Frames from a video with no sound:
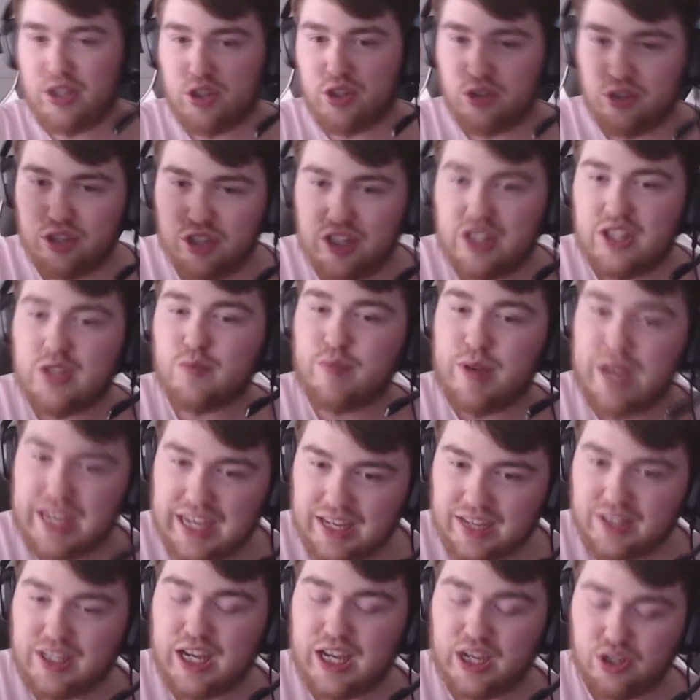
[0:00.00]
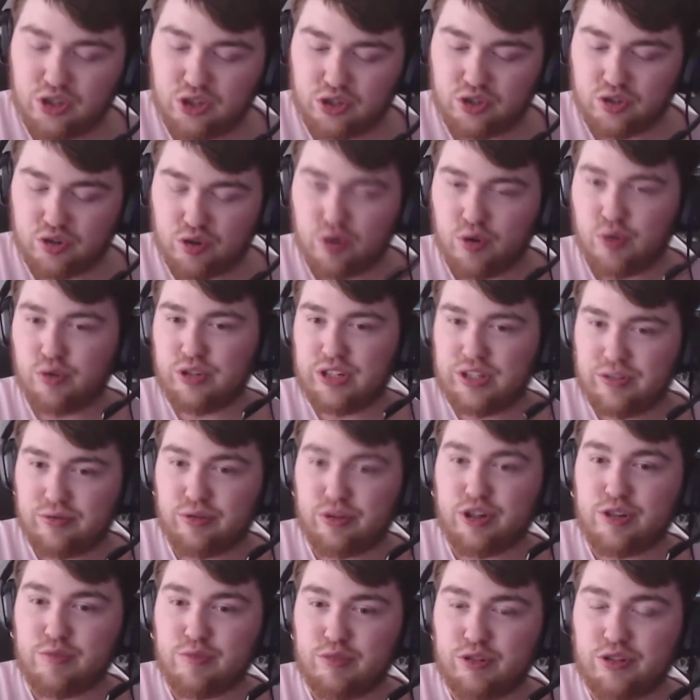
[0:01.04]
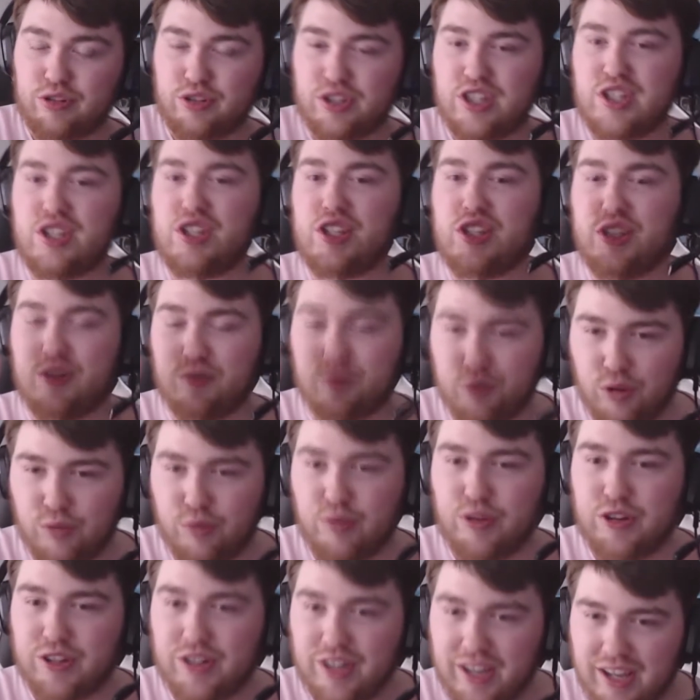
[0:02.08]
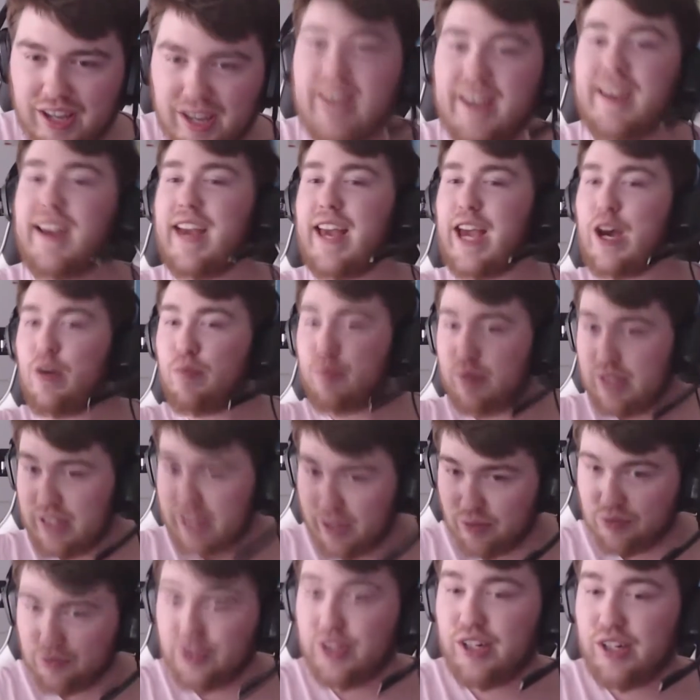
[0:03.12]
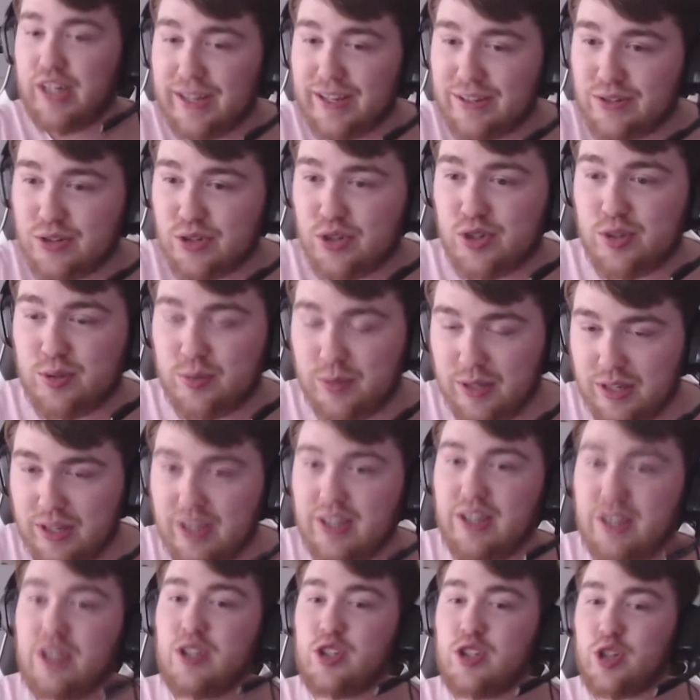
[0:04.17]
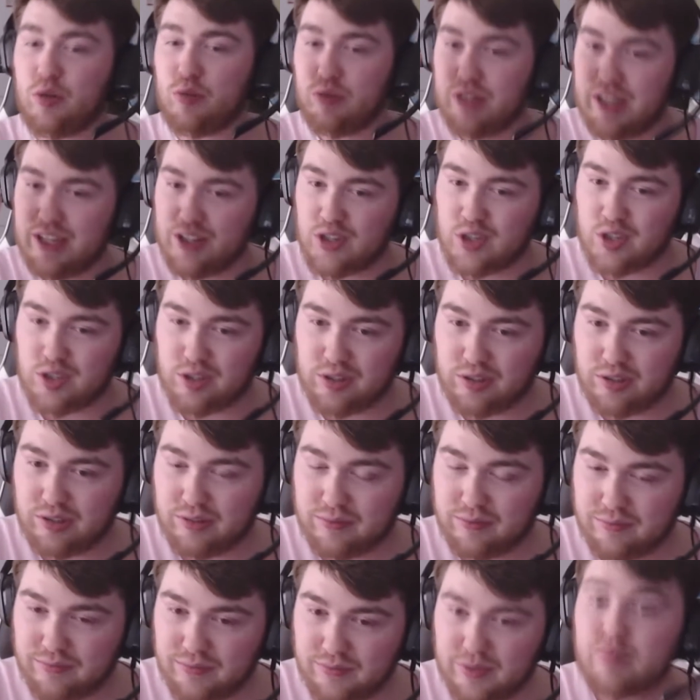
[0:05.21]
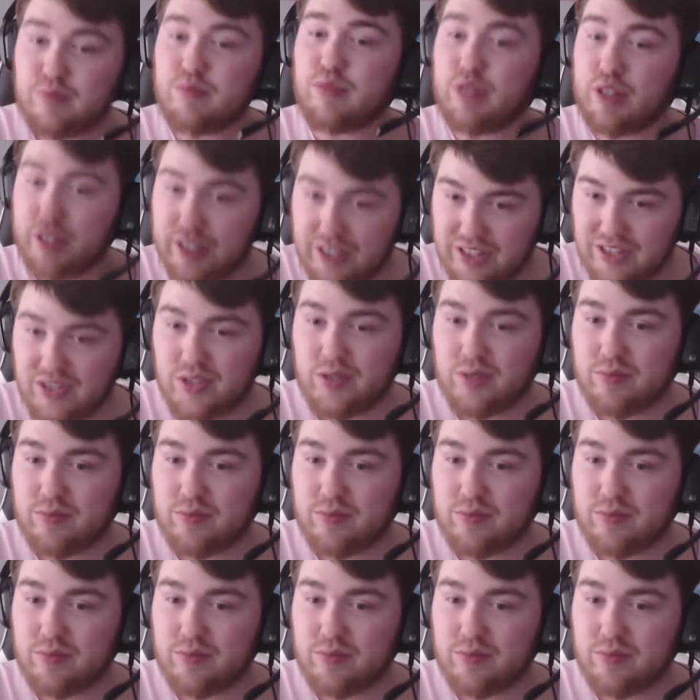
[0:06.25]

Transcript: you need to pay attention to Courtney Ryan because this is a woman helping out the lads. So listen, please.